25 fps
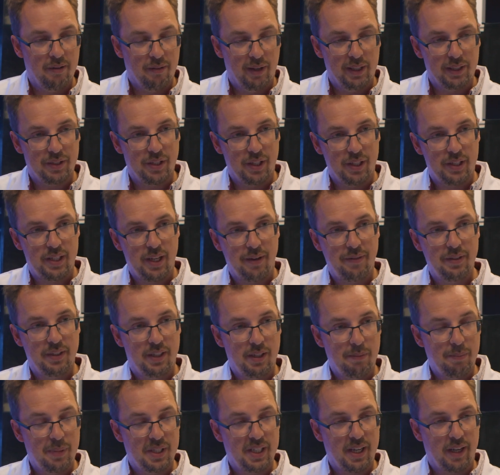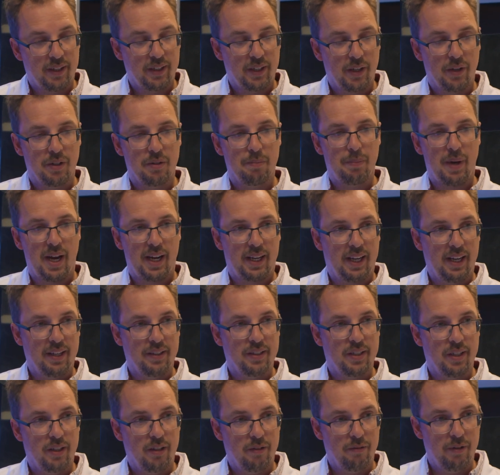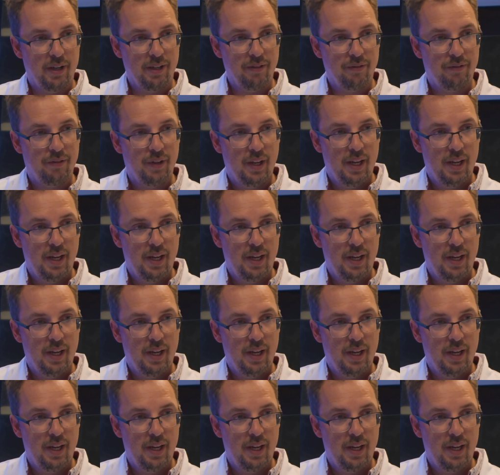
whilst the 70% goes back into the reef.